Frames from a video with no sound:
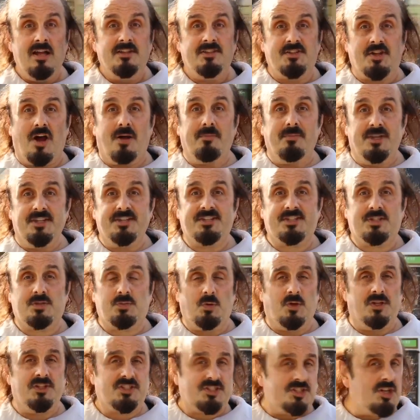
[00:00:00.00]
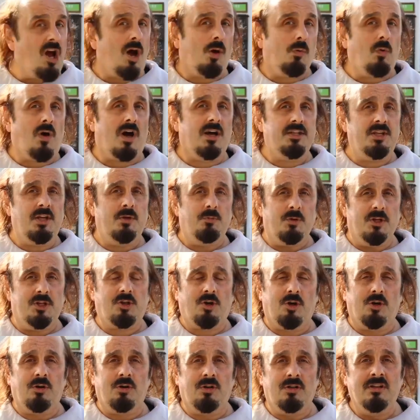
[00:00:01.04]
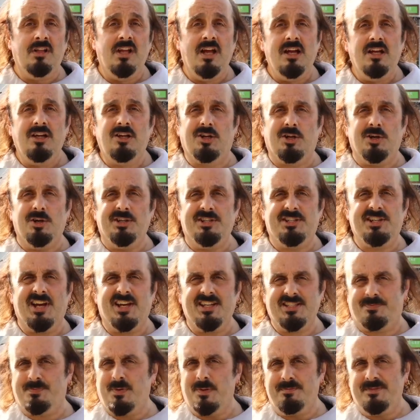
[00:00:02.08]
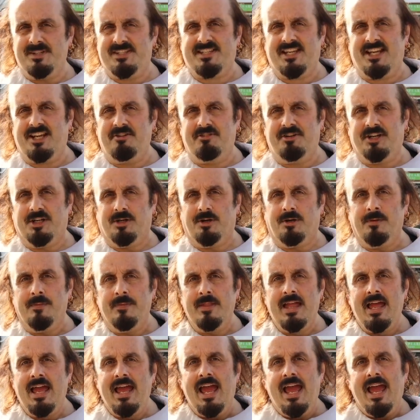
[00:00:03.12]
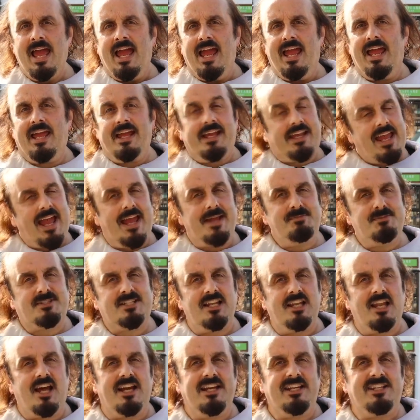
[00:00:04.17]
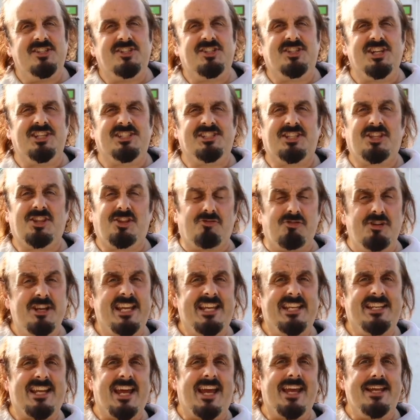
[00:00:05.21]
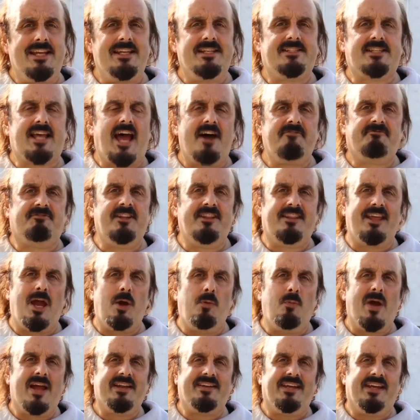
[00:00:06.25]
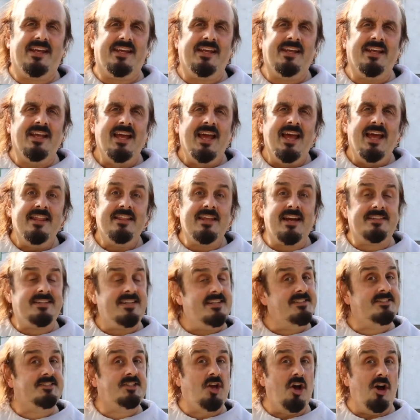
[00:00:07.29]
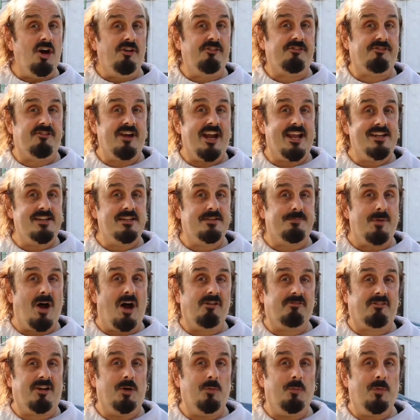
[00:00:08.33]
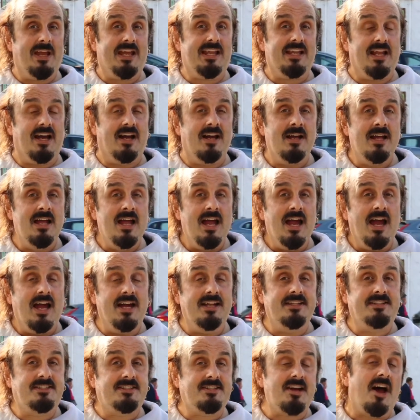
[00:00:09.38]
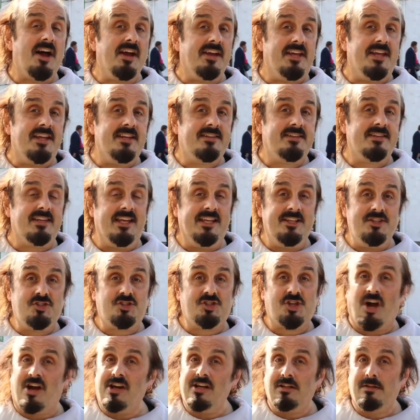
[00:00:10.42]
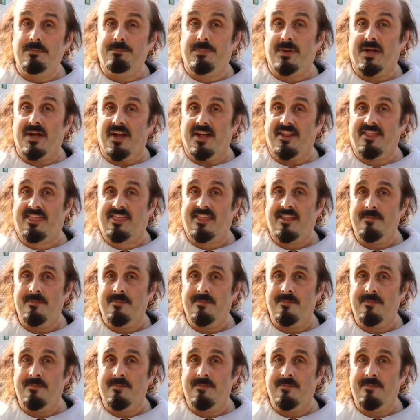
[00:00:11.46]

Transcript: Thomas was not what you would call good husband material. It came to light just 3 days after their wedding that his girlfriend, Margaret Wheeler, had died in childbirth.